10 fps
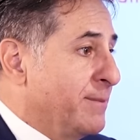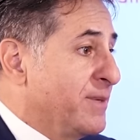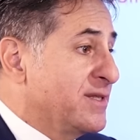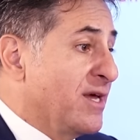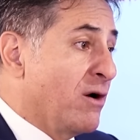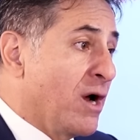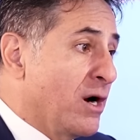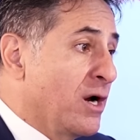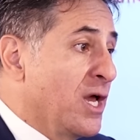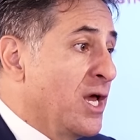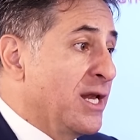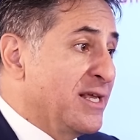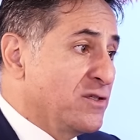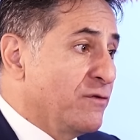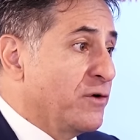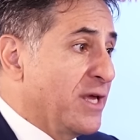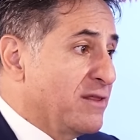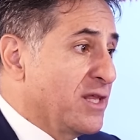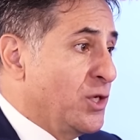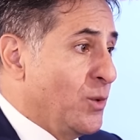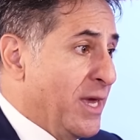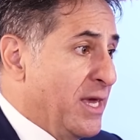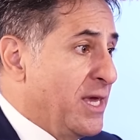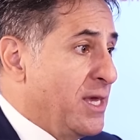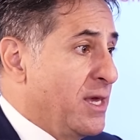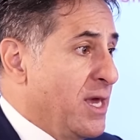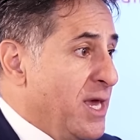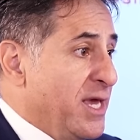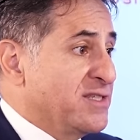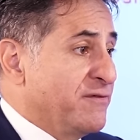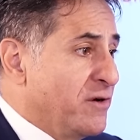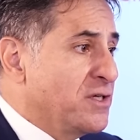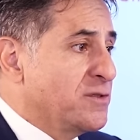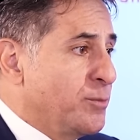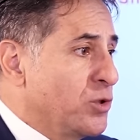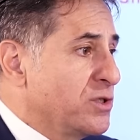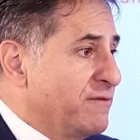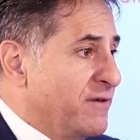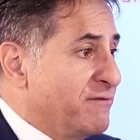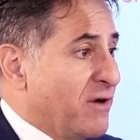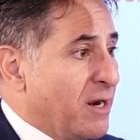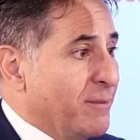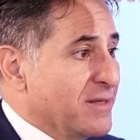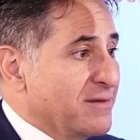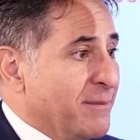But there are, let's not forget, the UAE is a very supportive environment.